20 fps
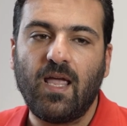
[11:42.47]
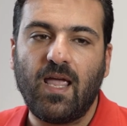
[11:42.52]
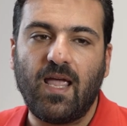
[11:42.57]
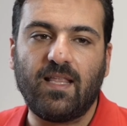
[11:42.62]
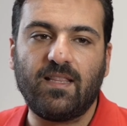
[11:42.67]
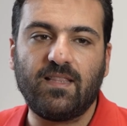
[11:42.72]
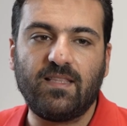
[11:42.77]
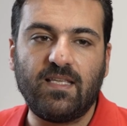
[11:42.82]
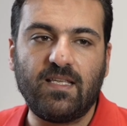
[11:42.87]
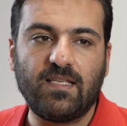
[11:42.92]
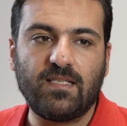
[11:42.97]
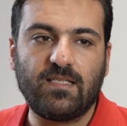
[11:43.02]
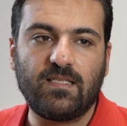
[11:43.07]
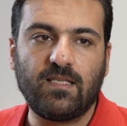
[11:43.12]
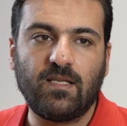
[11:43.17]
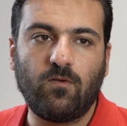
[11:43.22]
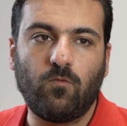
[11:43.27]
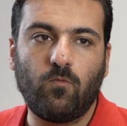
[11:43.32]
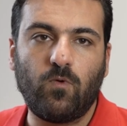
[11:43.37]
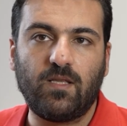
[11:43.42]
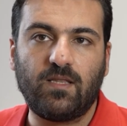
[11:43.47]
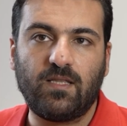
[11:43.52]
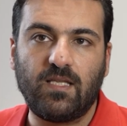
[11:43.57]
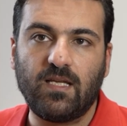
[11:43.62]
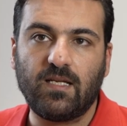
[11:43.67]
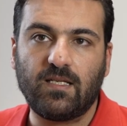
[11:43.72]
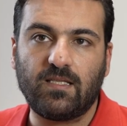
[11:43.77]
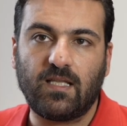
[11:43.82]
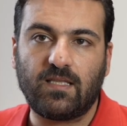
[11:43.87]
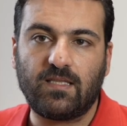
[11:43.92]
And this we
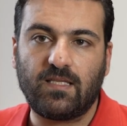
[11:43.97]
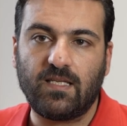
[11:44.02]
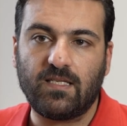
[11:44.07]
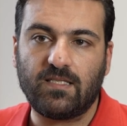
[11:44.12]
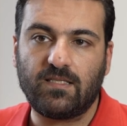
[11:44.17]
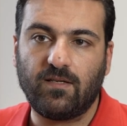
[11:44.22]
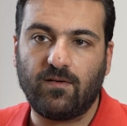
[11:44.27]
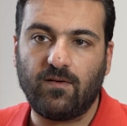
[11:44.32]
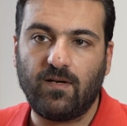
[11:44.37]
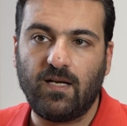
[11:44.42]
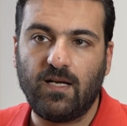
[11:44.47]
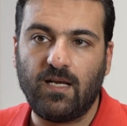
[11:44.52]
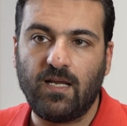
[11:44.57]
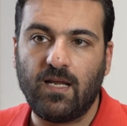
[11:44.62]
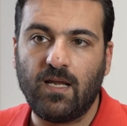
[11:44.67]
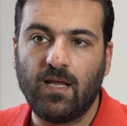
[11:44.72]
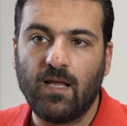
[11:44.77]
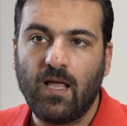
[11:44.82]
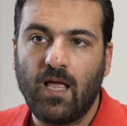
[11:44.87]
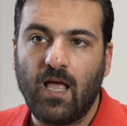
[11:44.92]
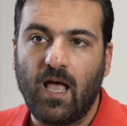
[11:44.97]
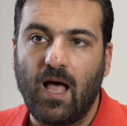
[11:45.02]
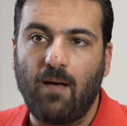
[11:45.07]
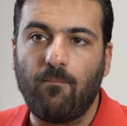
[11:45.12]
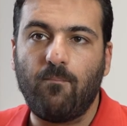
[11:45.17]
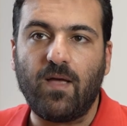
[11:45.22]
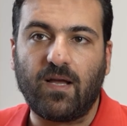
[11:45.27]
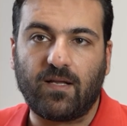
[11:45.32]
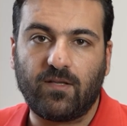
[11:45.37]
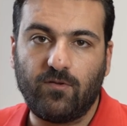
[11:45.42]
think that is really a
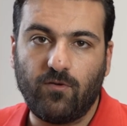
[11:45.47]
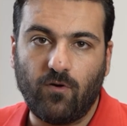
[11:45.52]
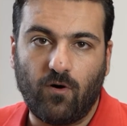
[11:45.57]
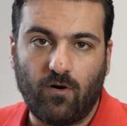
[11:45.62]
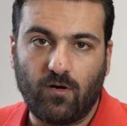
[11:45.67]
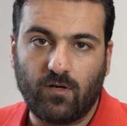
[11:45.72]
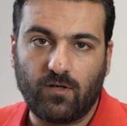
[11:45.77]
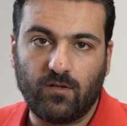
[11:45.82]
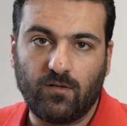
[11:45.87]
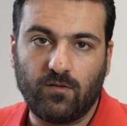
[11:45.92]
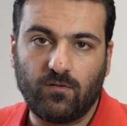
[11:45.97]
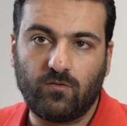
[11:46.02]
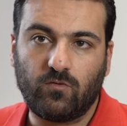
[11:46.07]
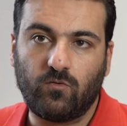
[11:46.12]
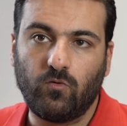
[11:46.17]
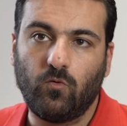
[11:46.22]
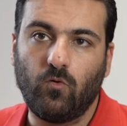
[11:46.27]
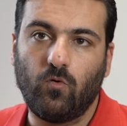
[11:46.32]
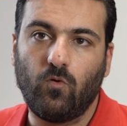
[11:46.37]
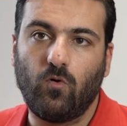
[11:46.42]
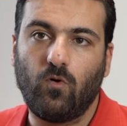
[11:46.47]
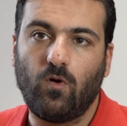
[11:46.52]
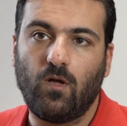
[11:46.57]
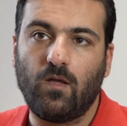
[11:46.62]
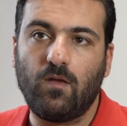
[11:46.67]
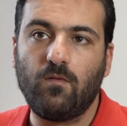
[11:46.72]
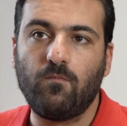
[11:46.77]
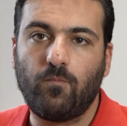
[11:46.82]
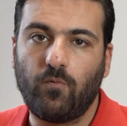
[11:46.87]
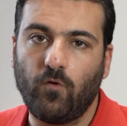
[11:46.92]
backdoor to
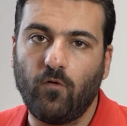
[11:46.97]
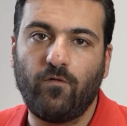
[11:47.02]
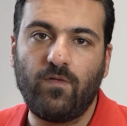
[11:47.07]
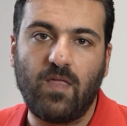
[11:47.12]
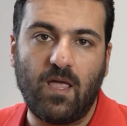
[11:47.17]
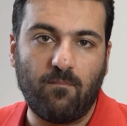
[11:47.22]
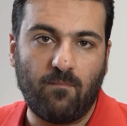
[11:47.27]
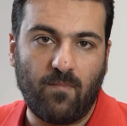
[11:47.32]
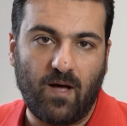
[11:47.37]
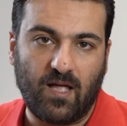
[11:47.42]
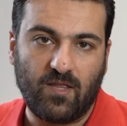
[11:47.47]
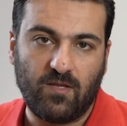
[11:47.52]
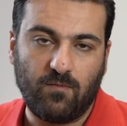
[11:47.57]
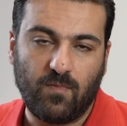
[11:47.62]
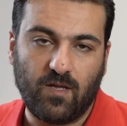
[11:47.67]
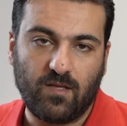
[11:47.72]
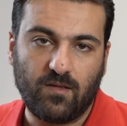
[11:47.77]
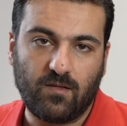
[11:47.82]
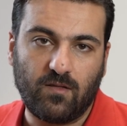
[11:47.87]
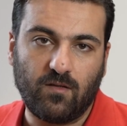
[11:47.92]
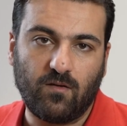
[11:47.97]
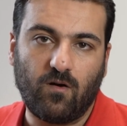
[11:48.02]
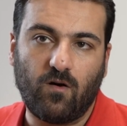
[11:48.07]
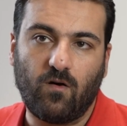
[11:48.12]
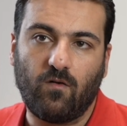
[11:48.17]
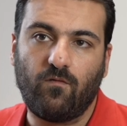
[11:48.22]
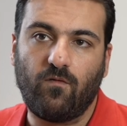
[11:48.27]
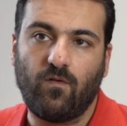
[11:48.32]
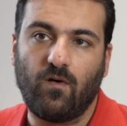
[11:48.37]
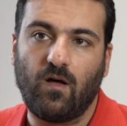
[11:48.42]
improve the embodiment
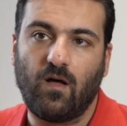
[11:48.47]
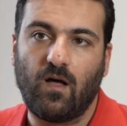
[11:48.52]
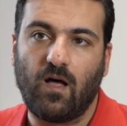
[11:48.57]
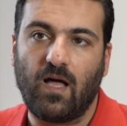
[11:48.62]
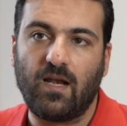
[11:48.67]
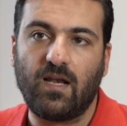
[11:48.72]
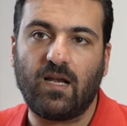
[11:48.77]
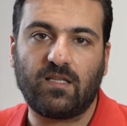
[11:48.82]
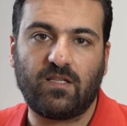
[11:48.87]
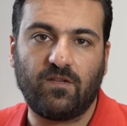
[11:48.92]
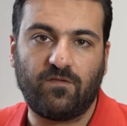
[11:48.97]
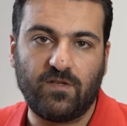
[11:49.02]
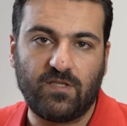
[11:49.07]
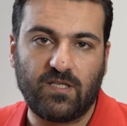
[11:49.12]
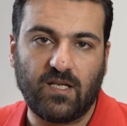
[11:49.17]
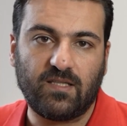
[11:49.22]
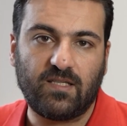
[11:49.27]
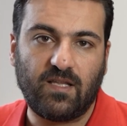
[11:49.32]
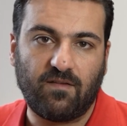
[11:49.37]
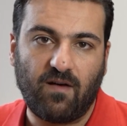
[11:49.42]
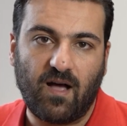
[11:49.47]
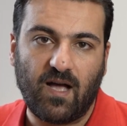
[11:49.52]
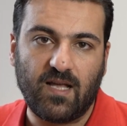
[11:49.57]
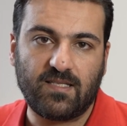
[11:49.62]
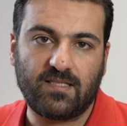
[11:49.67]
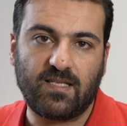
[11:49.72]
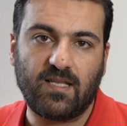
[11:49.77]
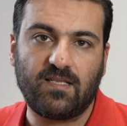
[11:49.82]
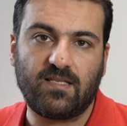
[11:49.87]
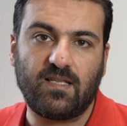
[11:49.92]
of an artificial
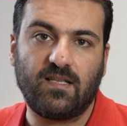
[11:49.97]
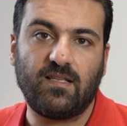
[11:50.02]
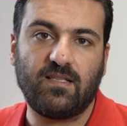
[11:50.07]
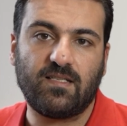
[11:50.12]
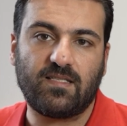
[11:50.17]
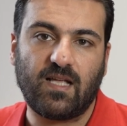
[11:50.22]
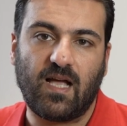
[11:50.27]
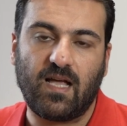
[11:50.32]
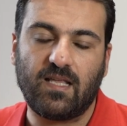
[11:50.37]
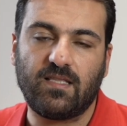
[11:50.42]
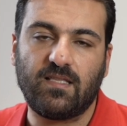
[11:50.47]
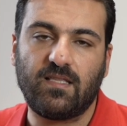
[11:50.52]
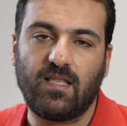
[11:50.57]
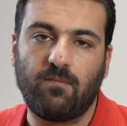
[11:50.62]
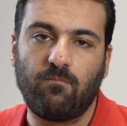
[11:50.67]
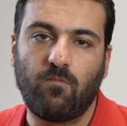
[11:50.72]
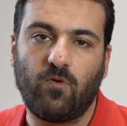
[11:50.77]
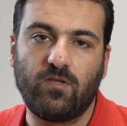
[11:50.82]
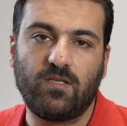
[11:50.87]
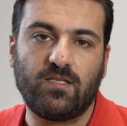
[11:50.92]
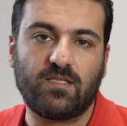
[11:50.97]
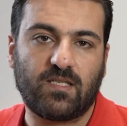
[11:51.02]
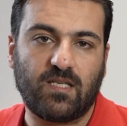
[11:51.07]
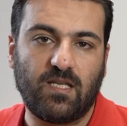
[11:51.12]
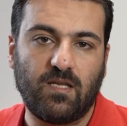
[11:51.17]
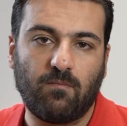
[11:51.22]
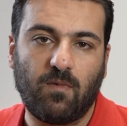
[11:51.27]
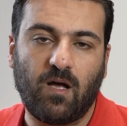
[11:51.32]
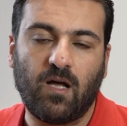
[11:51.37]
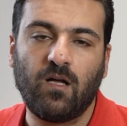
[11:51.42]
devices inside the body
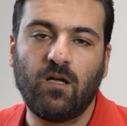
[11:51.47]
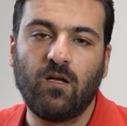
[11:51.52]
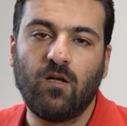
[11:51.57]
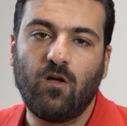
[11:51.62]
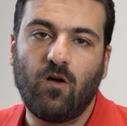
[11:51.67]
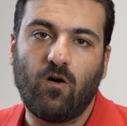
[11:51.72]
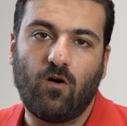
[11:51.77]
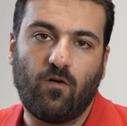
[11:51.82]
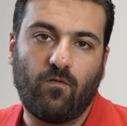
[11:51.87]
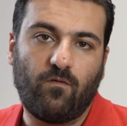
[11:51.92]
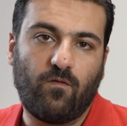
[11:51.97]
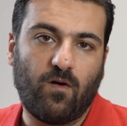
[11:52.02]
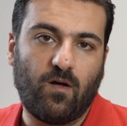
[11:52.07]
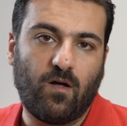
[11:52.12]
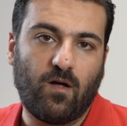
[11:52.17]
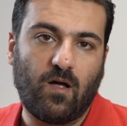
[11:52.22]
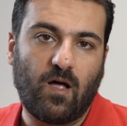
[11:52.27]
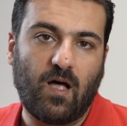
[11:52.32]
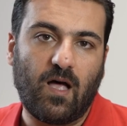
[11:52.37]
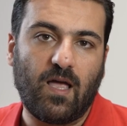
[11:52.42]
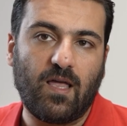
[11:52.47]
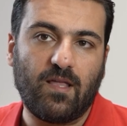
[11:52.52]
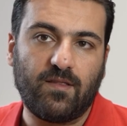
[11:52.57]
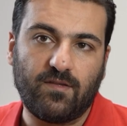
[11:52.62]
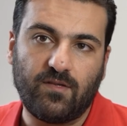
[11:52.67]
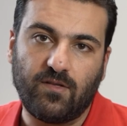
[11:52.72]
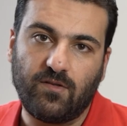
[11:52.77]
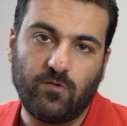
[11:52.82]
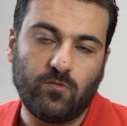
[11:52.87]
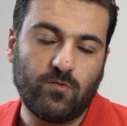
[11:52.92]
schema of
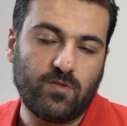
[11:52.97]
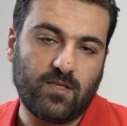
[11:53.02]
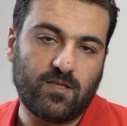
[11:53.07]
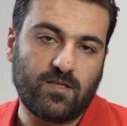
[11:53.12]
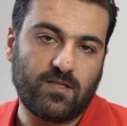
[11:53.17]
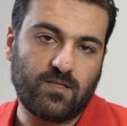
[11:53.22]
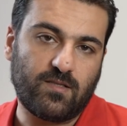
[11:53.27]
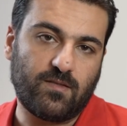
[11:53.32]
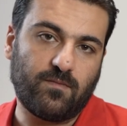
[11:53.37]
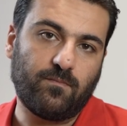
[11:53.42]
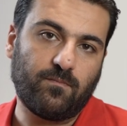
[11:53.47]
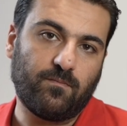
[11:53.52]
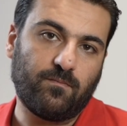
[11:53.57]
end users.